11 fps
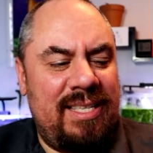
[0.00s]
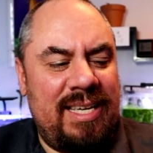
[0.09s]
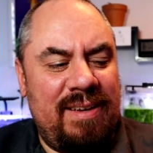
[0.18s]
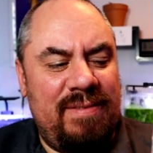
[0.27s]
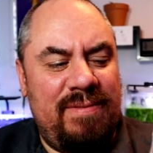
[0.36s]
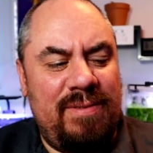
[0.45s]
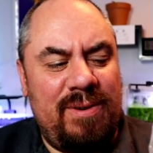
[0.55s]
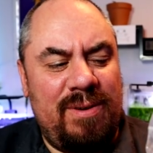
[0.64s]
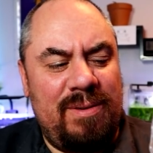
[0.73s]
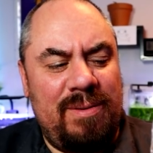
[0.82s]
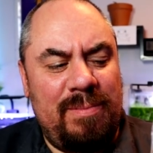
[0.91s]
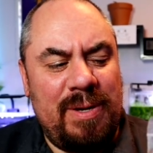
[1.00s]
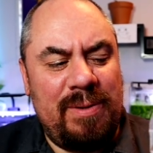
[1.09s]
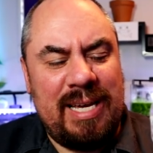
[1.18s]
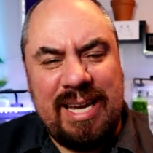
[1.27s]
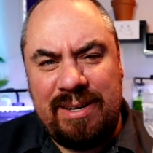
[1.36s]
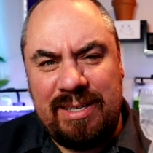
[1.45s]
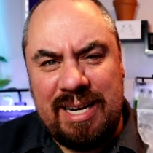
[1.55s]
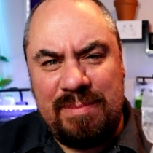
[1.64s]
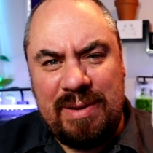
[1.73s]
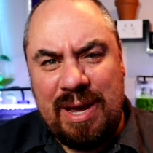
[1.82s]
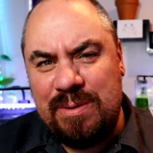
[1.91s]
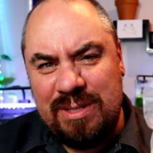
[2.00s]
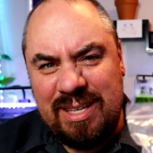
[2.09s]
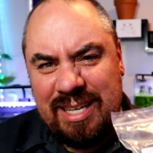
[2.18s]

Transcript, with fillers: I think, for about eight or nine pounds,